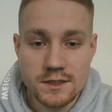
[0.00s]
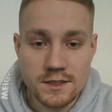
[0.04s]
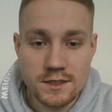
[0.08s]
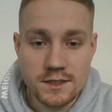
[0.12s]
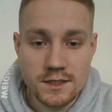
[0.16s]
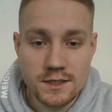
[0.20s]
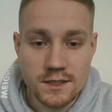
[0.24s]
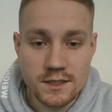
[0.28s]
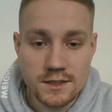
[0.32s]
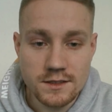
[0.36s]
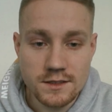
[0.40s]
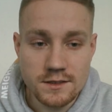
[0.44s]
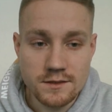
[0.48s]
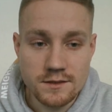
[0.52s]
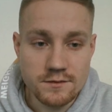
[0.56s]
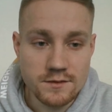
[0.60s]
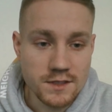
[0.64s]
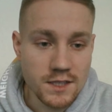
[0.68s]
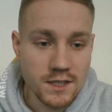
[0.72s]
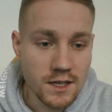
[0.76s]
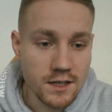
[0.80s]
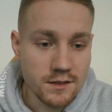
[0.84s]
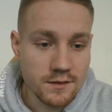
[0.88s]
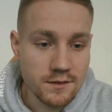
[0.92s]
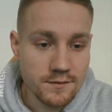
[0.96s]
And
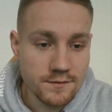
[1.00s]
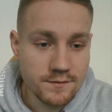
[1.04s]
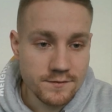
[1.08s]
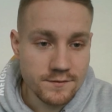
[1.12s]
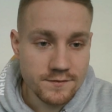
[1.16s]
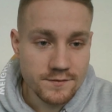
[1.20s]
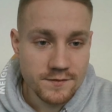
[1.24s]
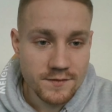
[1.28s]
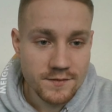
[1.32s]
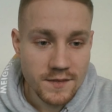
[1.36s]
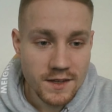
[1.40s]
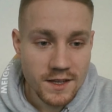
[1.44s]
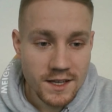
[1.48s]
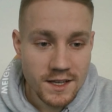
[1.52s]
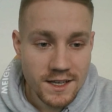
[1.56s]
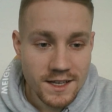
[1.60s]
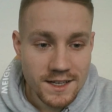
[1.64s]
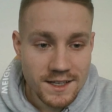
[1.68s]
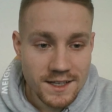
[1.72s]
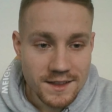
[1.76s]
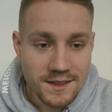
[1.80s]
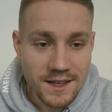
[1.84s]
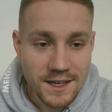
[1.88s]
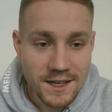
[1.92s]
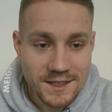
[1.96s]
yeah,
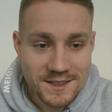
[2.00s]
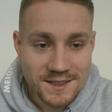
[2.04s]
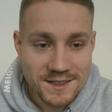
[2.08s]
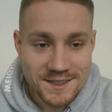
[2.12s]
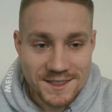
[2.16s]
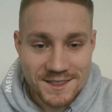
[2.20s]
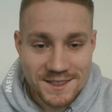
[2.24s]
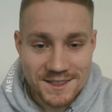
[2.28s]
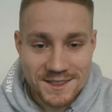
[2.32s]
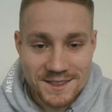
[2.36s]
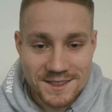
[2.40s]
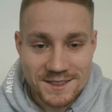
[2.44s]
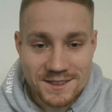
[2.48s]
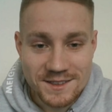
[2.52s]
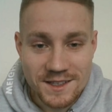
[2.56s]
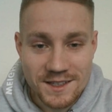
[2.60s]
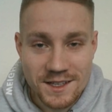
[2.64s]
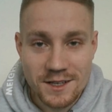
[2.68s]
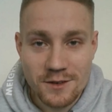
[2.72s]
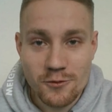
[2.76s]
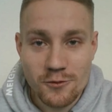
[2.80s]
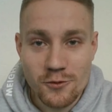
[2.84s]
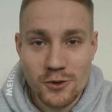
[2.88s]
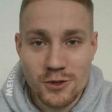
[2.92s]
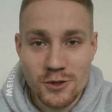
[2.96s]
that's it.
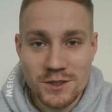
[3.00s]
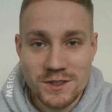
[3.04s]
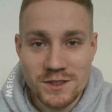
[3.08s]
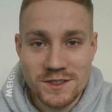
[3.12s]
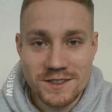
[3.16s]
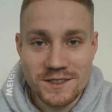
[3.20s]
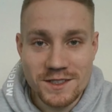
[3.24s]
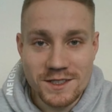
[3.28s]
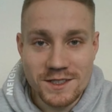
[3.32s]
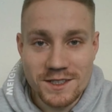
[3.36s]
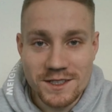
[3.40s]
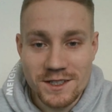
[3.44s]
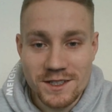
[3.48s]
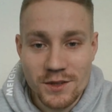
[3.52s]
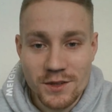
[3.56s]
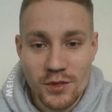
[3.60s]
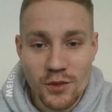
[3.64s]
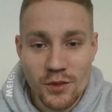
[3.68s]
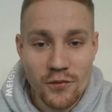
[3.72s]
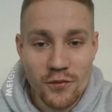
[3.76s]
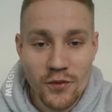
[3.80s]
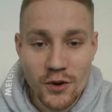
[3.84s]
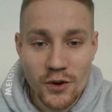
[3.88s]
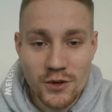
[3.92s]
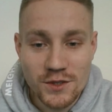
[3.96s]
That was
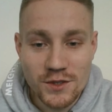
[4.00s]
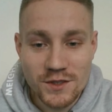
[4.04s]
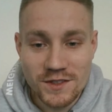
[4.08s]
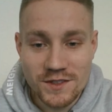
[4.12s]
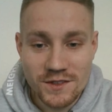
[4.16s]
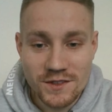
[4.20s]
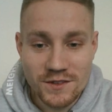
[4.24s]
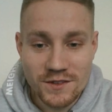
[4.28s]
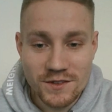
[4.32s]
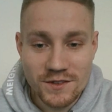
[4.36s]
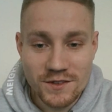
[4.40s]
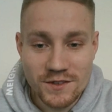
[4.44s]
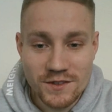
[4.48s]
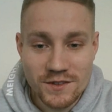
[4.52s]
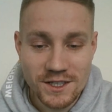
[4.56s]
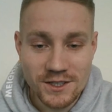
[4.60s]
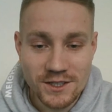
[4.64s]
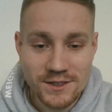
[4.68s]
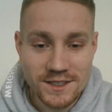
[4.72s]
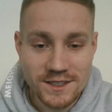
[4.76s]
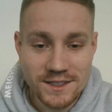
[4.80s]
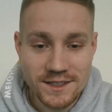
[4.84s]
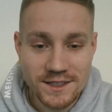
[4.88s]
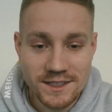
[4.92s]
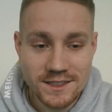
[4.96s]
the first
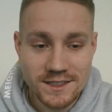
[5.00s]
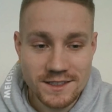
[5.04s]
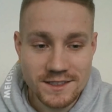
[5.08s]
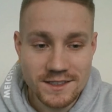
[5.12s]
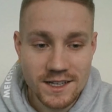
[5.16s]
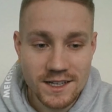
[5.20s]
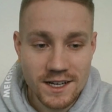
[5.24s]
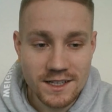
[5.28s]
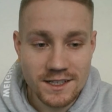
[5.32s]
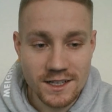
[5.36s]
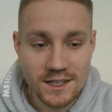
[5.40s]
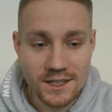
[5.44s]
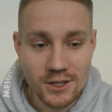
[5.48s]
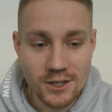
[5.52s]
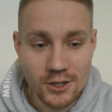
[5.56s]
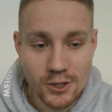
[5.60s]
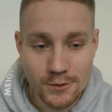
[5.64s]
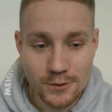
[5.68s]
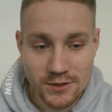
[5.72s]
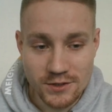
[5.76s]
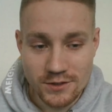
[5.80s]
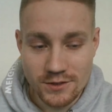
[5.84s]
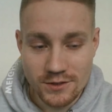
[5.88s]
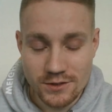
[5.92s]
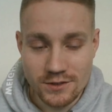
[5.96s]
video in this style. I
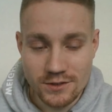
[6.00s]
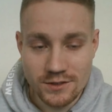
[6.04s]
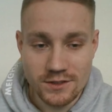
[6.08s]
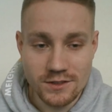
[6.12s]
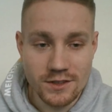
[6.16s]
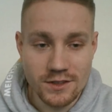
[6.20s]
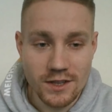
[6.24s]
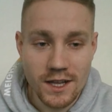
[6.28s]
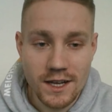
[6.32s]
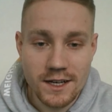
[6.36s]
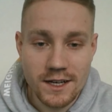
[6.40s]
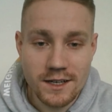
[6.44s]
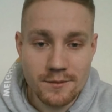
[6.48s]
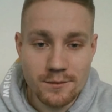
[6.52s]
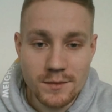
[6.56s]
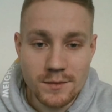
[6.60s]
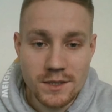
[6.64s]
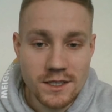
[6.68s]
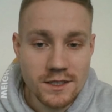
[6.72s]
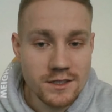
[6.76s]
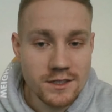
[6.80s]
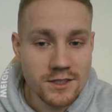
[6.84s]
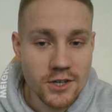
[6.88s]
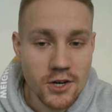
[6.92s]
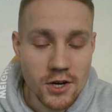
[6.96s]
hope you liked
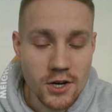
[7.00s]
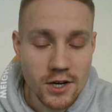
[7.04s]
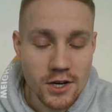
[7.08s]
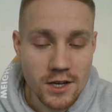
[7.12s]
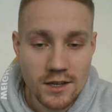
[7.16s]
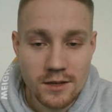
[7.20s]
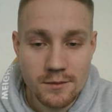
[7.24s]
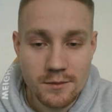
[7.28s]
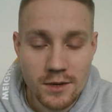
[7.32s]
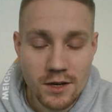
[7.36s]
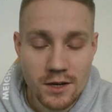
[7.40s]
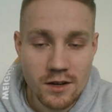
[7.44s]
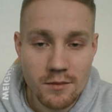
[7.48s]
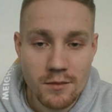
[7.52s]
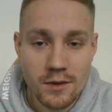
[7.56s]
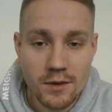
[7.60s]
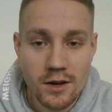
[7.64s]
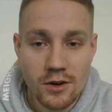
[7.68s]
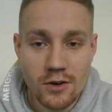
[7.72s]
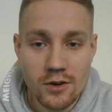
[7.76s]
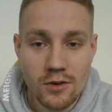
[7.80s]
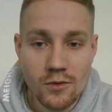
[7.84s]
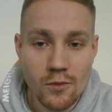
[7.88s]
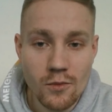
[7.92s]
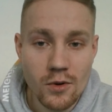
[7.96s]
me talking about
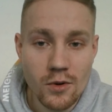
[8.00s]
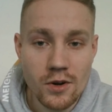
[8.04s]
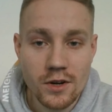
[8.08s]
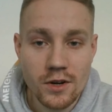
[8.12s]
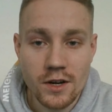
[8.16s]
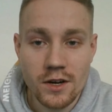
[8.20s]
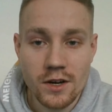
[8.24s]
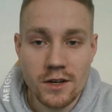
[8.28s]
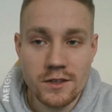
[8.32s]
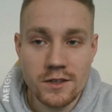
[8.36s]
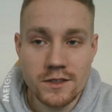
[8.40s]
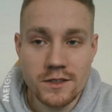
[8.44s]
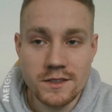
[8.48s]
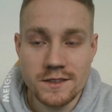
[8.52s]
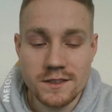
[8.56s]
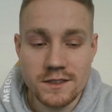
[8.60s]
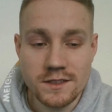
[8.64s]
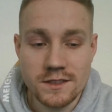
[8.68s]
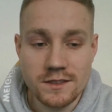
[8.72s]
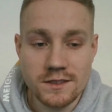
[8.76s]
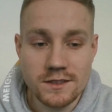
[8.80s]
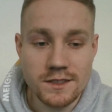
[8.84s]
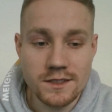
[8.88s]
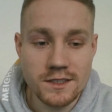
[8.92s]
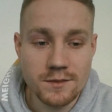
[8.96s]
my own workouts
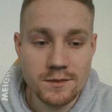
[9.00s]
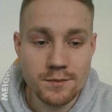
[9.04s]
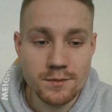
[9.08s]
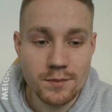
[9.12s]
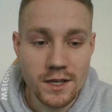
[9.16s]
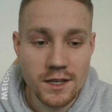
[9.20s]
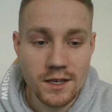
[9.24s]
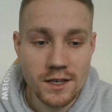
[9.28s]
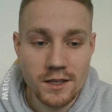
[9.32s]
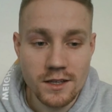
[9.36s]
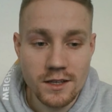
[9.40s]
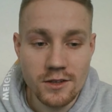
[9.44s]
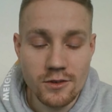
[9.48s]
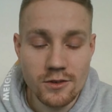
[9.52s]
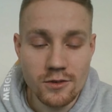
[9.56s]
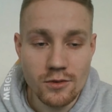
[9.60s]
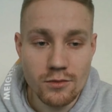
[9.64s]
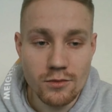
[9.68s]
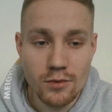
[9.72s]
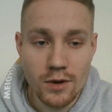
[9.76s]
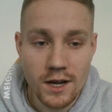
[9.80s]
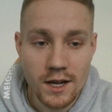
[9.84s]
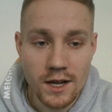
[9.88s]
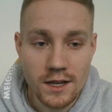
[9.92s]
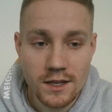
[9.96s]
and explaining you
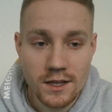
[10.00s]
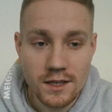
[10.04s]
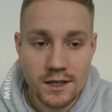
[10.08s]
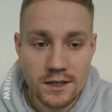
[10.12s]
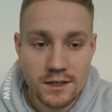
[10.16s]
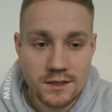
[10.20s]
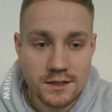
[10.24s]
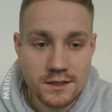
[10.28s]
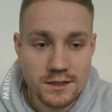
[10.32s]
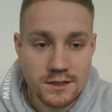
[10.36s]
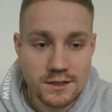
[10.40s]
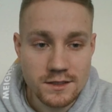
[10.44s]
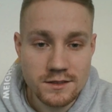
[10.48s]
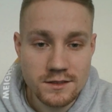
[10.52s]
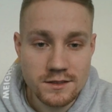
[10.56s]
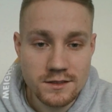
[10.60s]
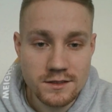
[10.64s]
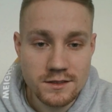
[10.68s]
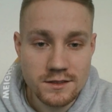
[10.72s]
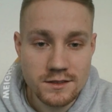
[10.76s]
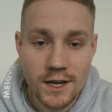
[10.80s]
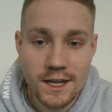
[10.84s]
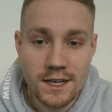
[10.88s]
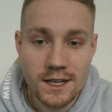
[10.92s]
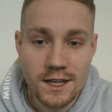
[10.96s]
why I
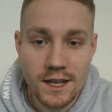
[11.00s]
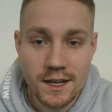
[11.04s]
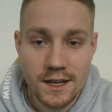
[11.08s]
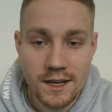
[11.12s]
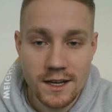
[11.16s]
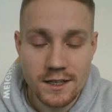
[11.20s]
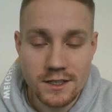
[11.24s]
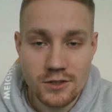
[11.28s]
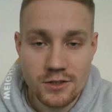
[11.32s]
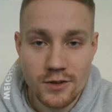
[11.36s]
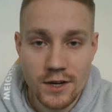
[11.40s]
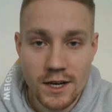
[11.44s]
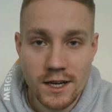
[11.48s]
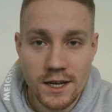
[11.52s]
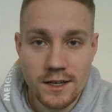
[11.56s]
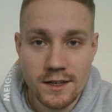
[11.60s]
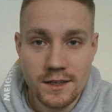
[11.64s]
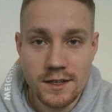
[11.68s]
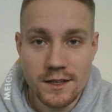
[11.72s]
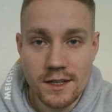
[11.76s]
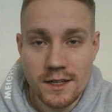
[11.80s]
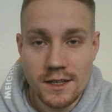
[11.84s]
train like I train.